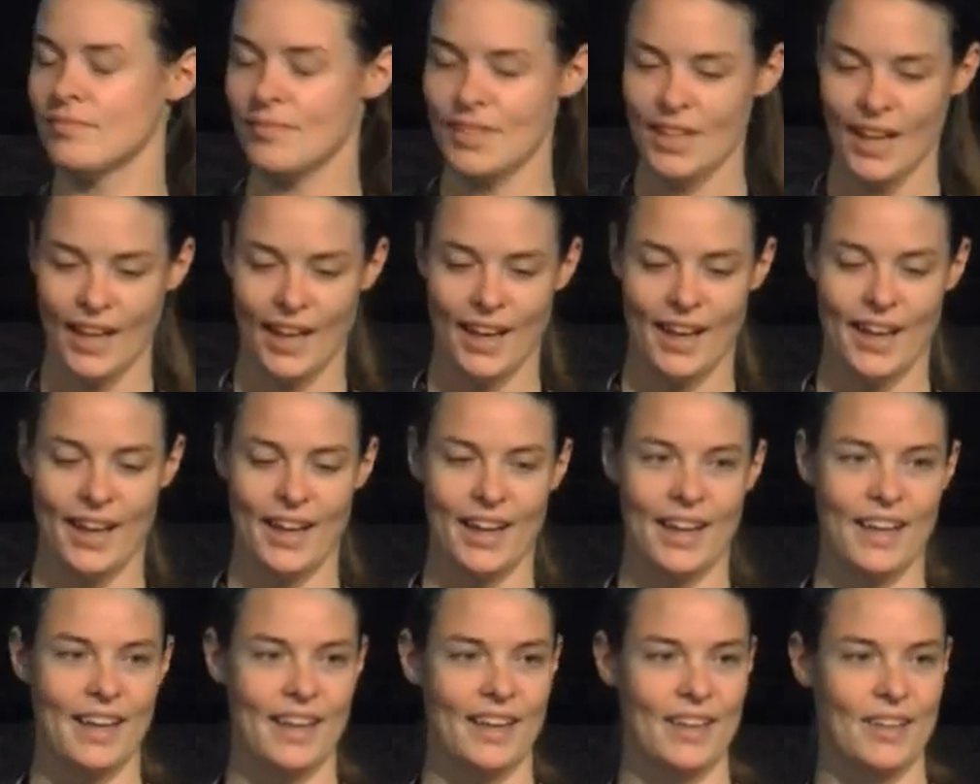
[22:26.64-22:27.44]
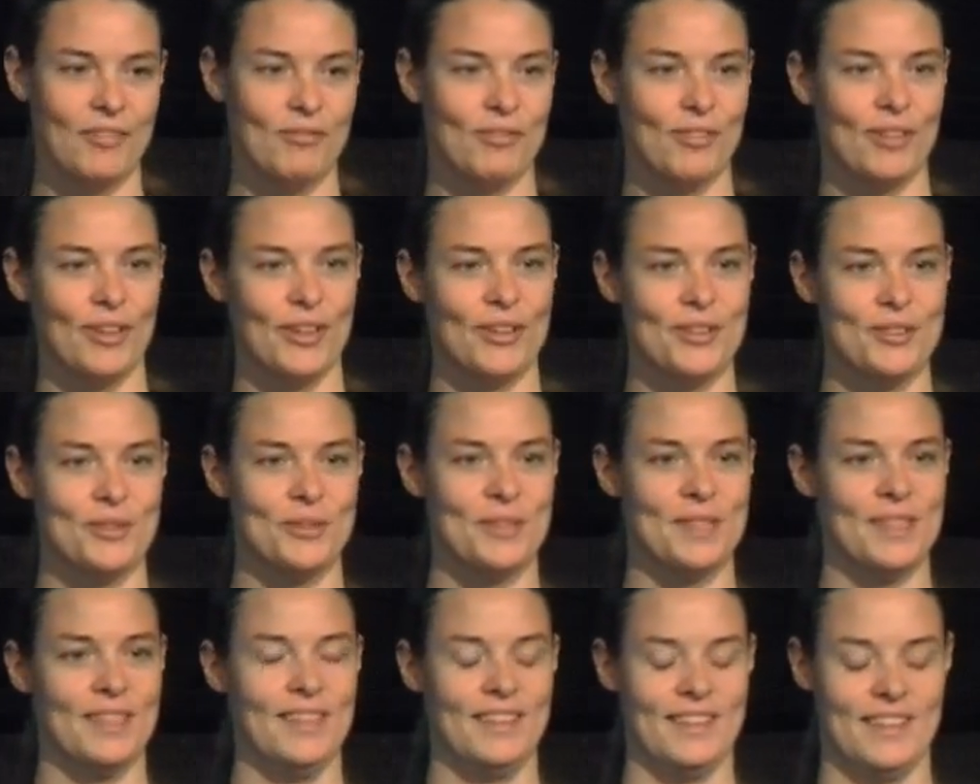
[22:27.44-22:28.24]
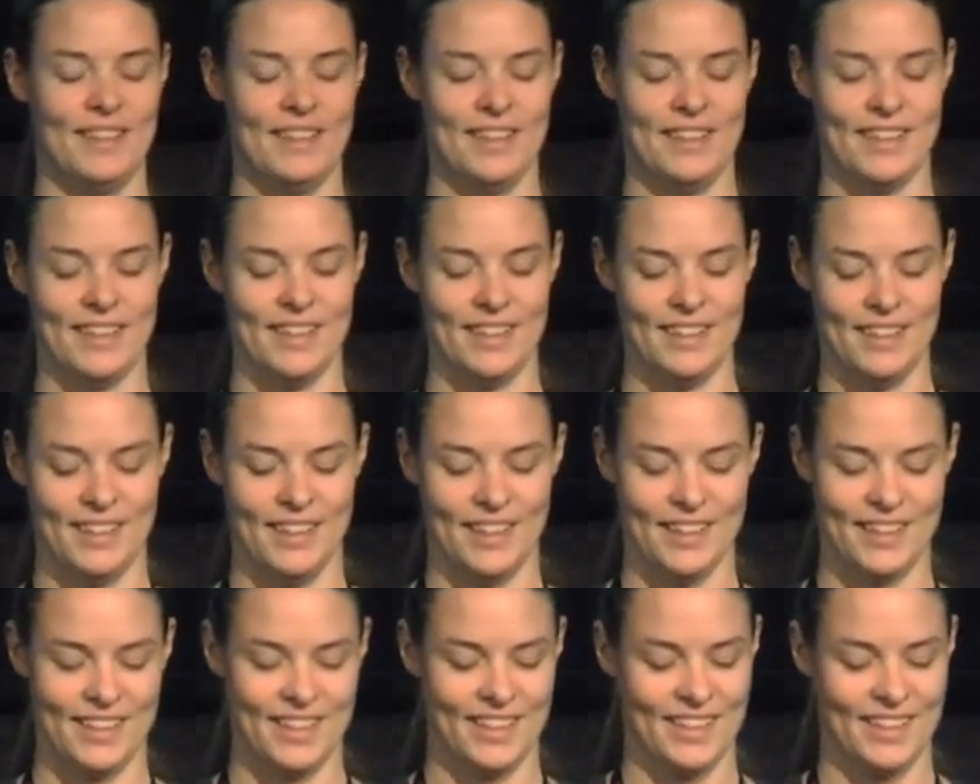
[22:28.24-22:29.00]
And for those who are sitting there and going like,